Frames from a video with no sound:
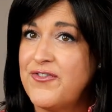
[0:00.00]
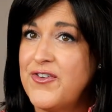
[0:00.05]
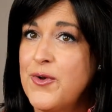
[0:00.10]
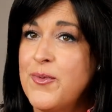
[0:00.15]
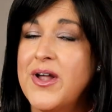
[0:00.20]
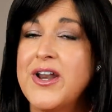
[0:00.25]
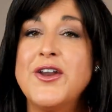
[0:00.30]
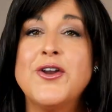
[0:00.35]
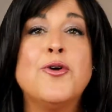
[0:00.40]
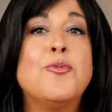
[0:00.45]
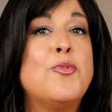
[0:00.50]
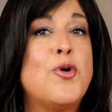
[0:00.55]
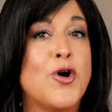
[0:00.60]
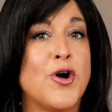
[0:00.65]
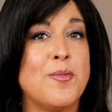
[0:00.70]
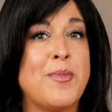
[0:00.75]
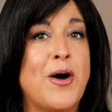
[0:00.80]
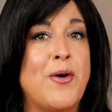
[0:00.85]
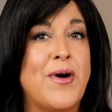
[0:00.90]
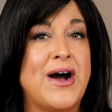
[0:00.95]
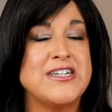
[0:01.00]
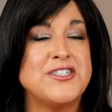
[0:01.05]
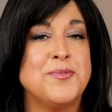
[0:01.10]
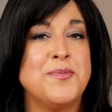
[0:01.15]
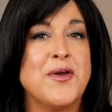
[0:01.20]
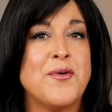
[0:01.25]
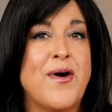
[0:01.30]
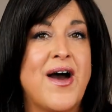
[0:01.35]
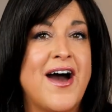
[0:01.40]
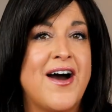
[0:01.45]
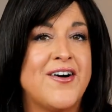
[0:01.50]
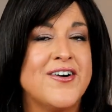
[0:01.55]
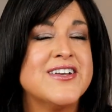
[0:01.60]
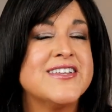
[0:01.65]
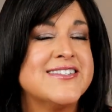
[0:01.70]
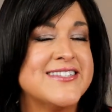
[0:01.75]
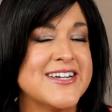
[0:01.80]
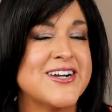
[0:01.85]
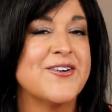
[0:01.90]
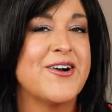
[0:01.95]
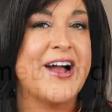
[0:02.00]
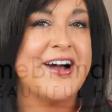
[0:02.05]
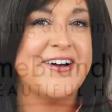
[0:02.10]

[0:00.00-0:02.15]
If you want to know more about Watch Me Wow, stick